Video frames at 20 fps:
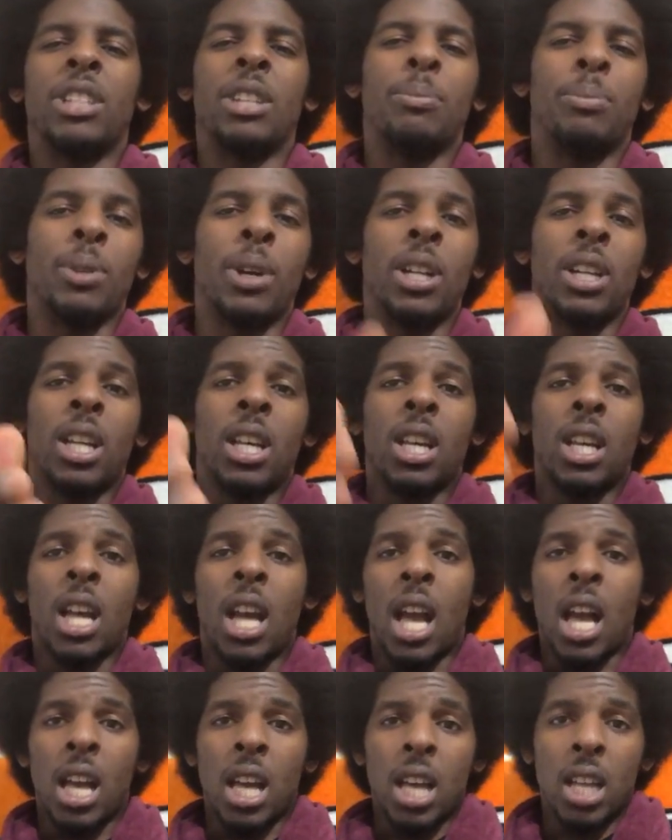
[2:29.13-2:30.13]
but
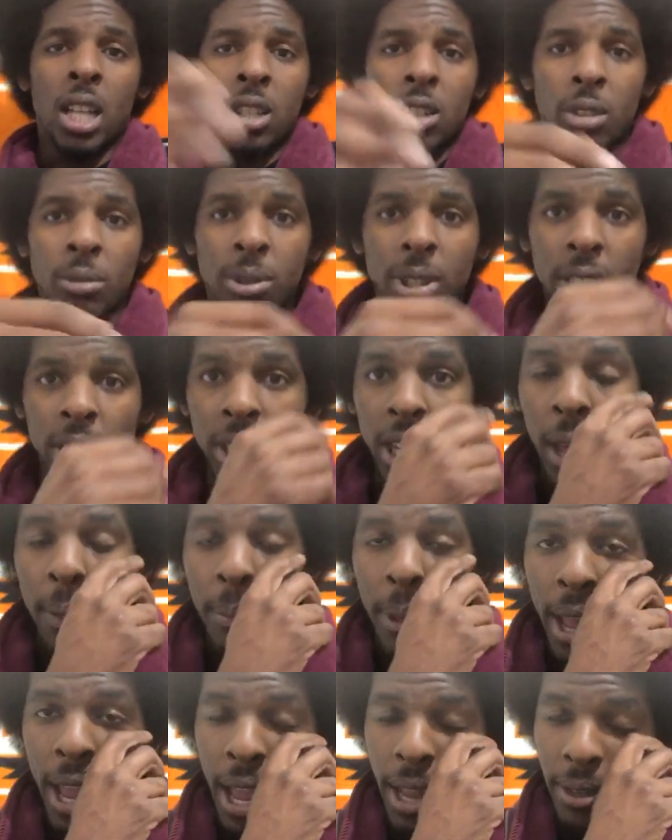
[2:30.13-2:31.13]
you know what I'm saying? Not
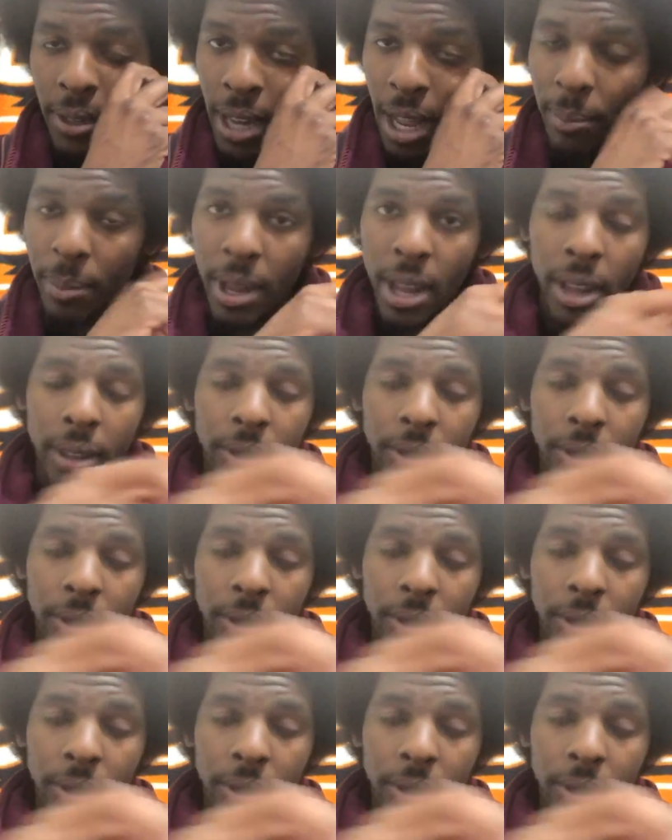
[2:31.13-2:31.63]
bad. Not bad.